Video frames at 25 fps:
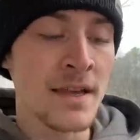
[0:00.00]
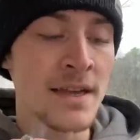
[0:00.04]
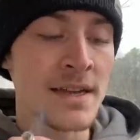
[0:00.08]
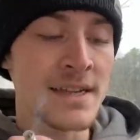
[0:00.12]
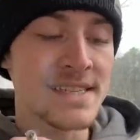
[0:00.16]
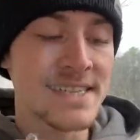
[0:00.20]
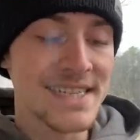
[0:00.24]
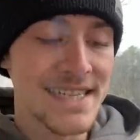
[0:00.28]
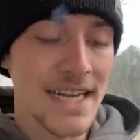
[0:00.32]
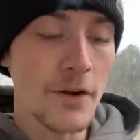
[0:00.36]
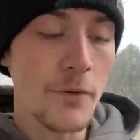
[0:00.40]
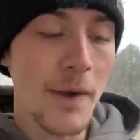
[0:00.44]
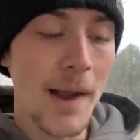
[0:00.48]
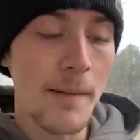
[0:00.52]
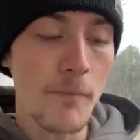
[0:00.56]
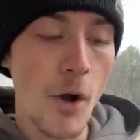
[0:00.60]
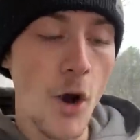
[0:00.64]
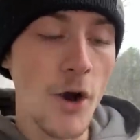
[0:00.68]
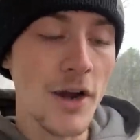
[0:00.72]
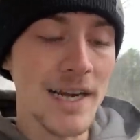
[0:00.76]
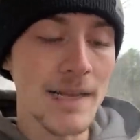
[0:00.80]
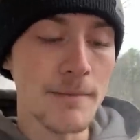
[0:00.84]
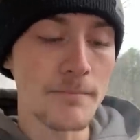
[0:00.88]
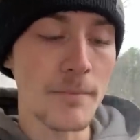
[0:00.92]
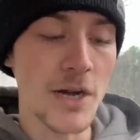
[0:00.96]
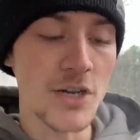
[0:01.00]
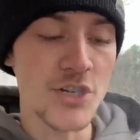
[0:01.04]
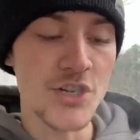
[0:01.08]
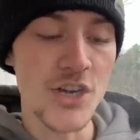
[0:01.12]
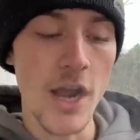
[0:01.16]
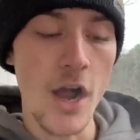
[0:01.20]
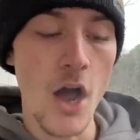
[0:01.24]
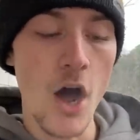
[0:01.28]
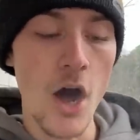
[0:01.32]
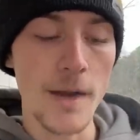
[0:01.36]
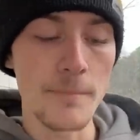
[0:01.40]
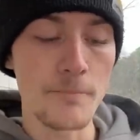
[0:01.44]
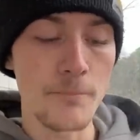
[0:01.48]
cigarette marketing
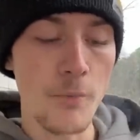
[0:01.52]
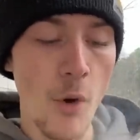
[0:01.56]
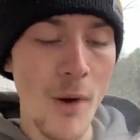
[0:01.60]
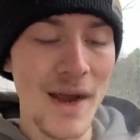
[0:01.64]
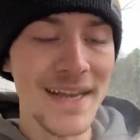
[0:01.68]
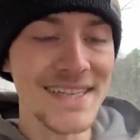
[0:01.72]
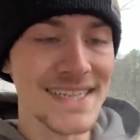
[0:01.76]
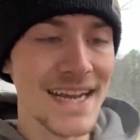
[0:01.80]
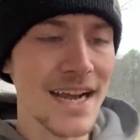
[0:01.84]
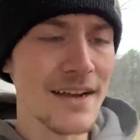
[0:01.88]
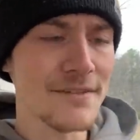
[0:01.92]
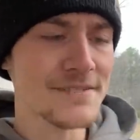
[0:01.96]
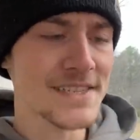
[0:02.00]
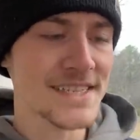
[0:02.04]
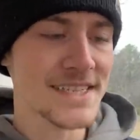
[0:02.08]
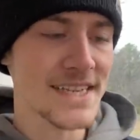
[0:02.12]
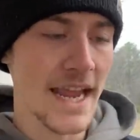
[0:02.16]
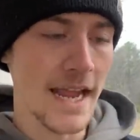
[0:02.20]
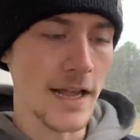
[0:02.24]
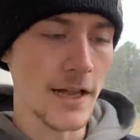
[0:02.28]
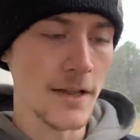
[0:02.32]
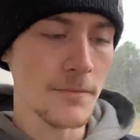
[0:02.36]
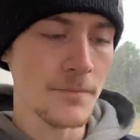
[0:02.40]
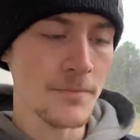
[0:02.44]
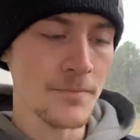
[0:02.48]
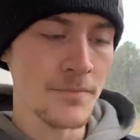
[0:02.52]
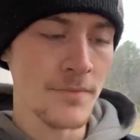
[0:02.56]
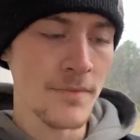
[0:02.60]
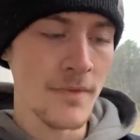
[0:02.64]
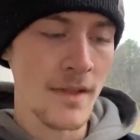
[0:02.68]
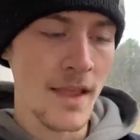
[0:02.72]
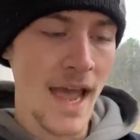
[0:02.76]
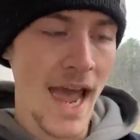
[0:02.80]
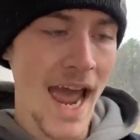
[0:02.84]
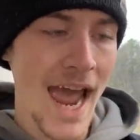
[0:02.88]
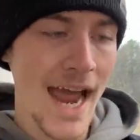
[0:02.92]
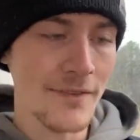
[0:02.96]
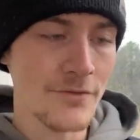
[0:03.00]
budget on point-of-sale
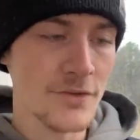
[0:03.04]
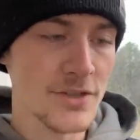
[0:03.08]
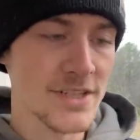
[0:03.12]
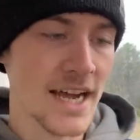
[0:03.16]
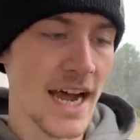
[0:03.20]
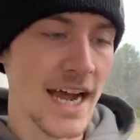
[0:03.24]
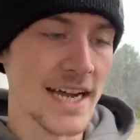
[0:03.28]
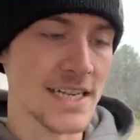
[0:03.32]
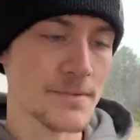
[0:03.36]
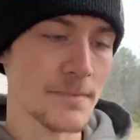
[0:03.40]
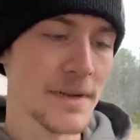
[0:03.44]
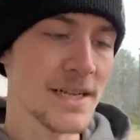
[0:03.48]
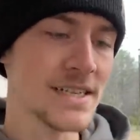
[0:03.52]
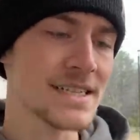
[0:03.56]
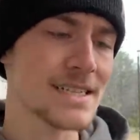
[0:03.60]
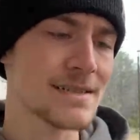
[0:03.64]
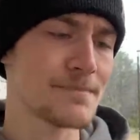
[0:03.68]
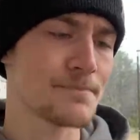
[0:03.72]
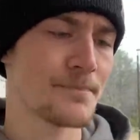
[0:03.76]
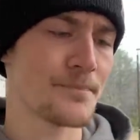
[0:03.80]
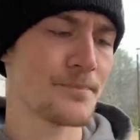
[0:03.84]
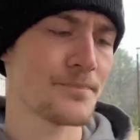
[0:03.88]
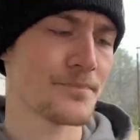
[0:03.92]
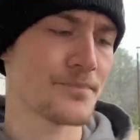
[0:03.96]
advertisements,